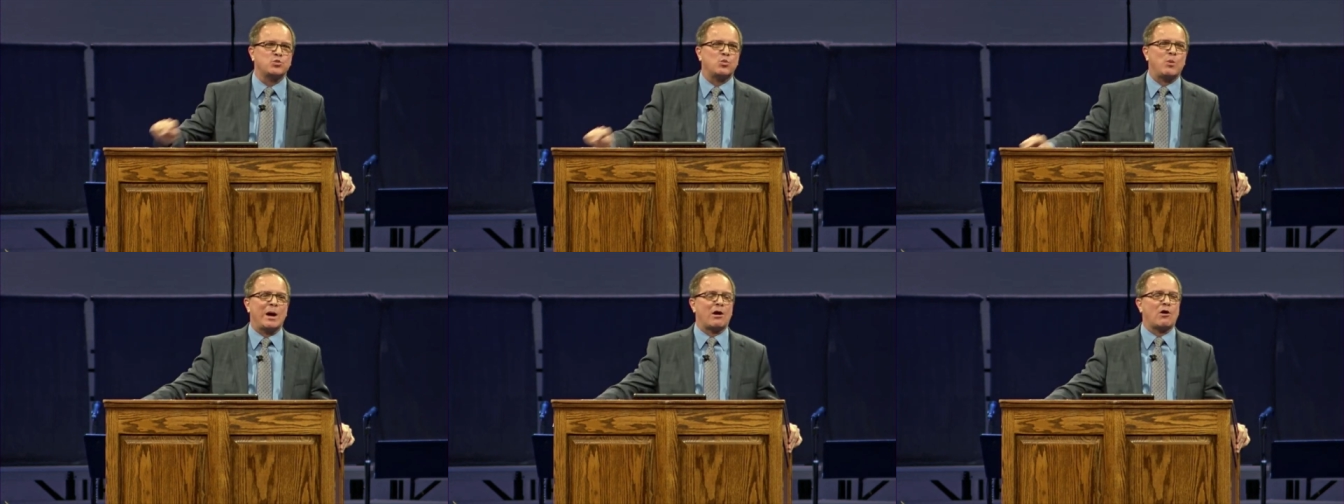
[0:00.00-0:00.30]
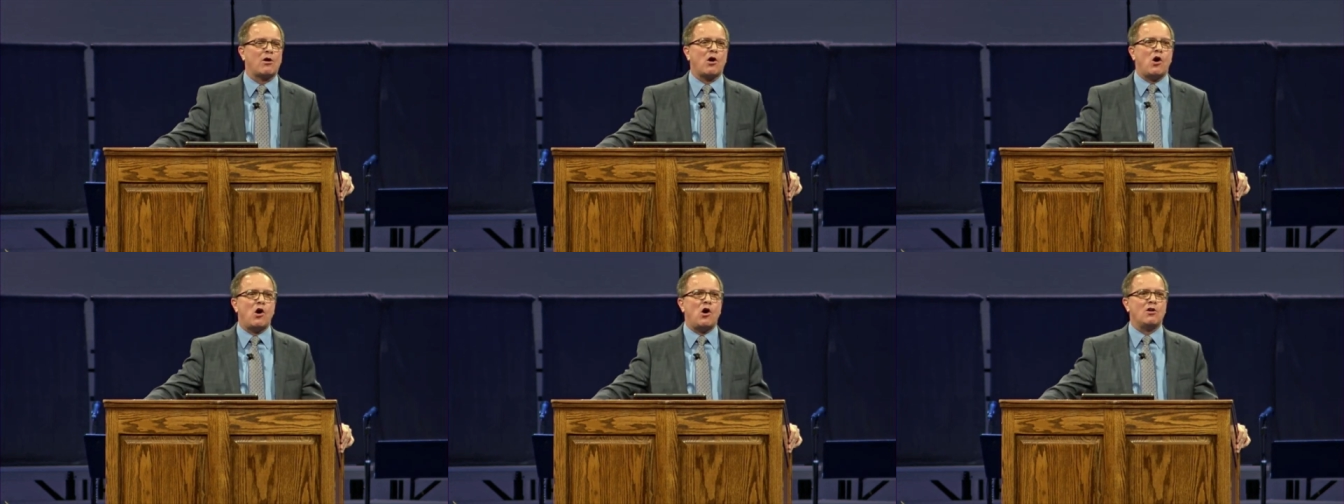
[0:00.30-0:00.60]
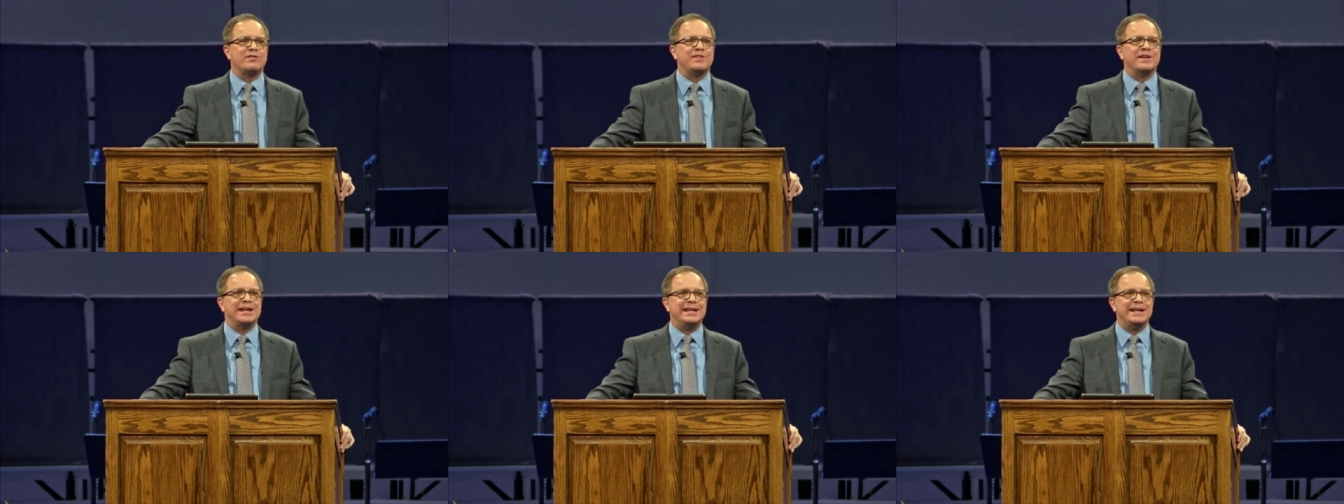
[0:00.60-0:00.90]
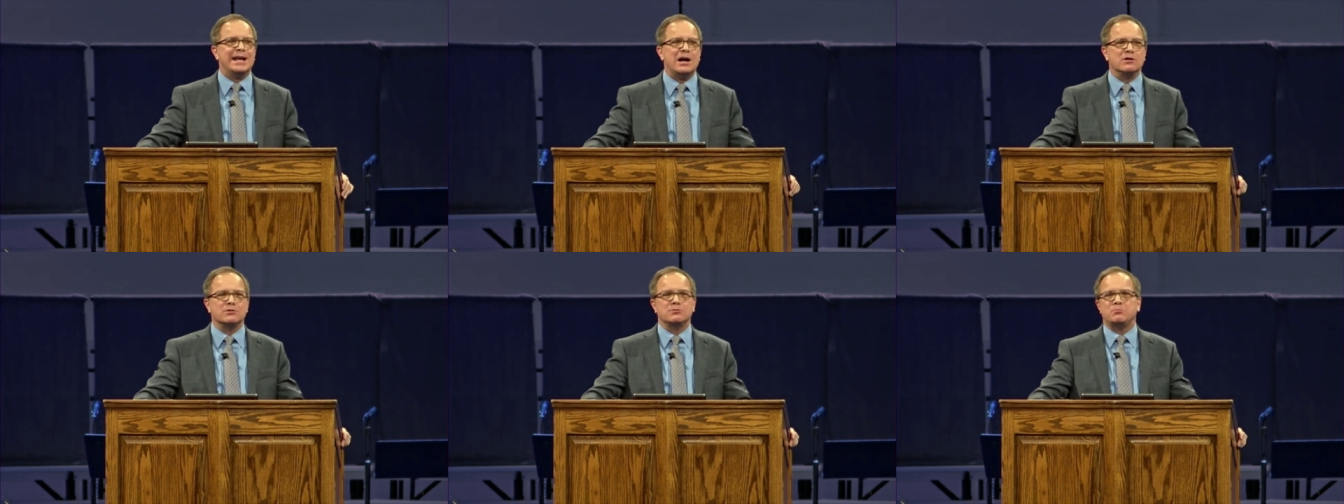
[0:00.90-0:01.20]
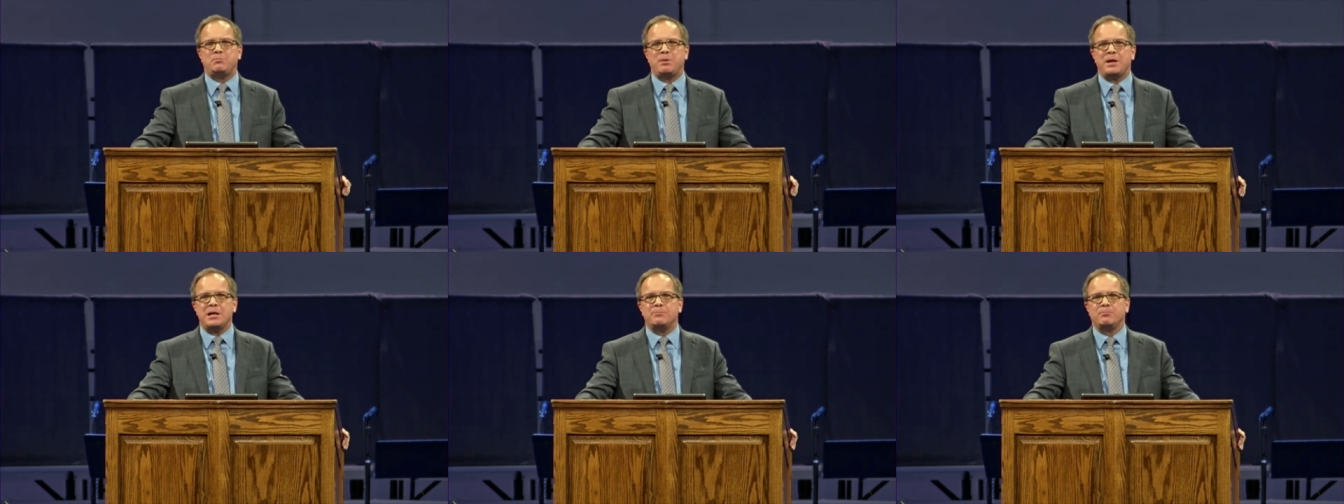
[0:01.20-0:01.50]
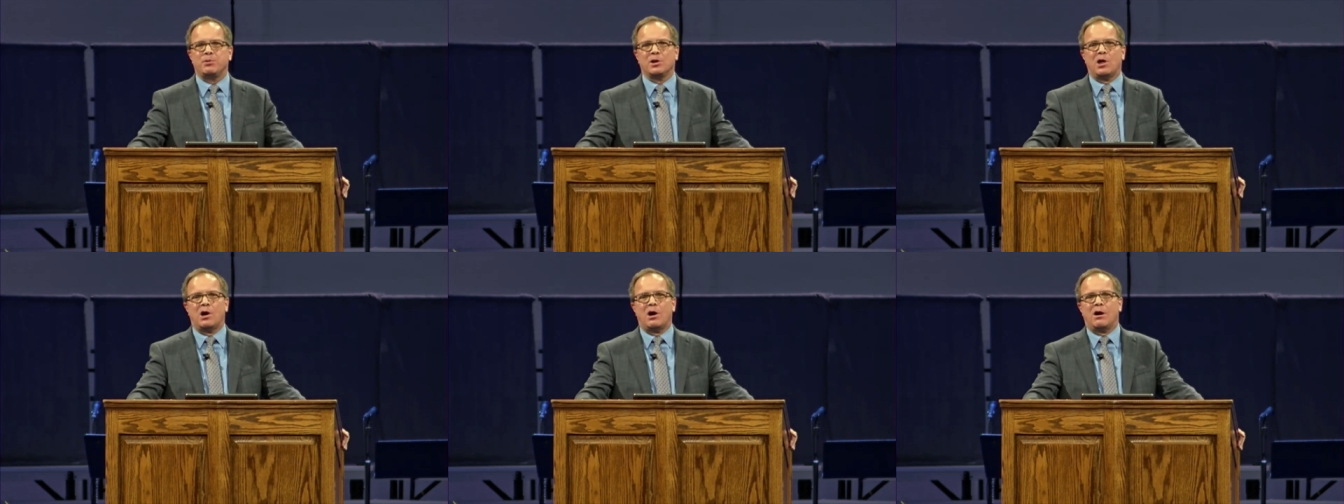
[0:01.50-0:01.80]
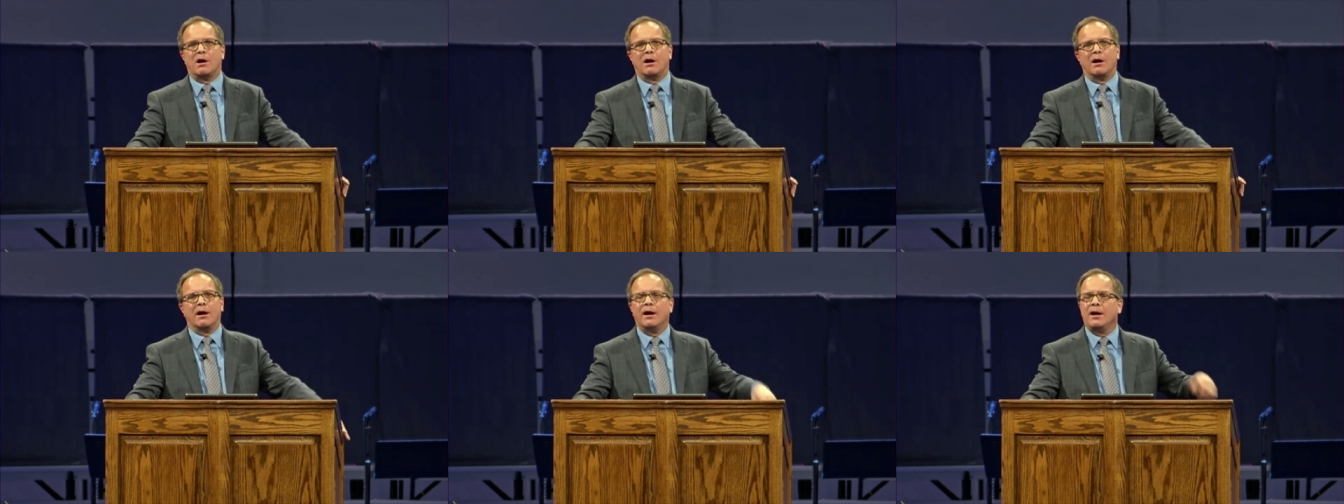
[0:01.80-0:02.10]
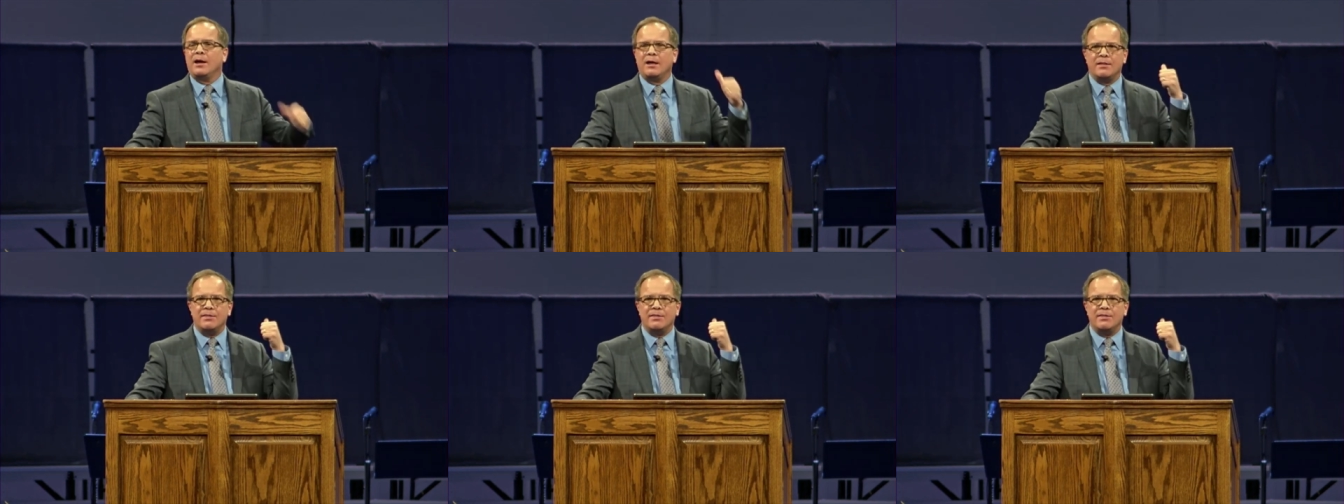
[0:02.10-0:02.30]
where all the young people are.